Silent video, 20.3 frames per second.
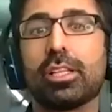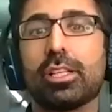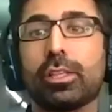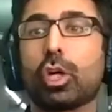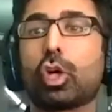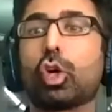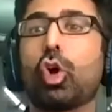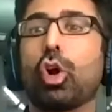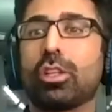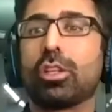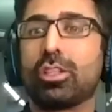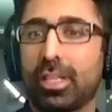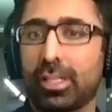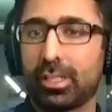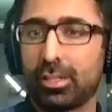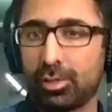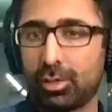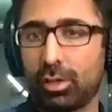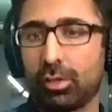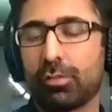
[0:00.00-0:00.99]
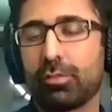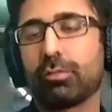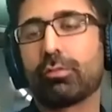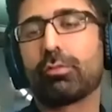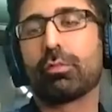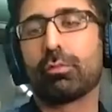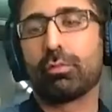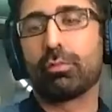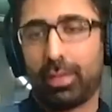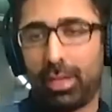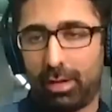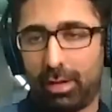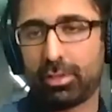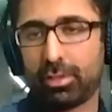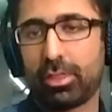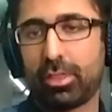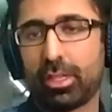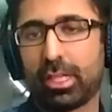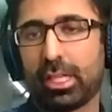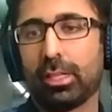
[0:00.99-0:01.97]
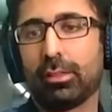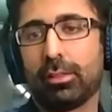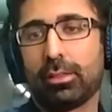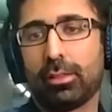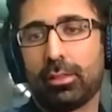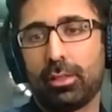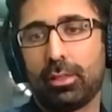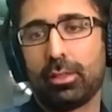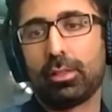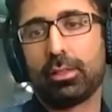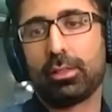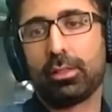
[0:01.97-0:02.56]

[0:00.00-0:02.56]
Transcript: in the context of everything. Yeah. Got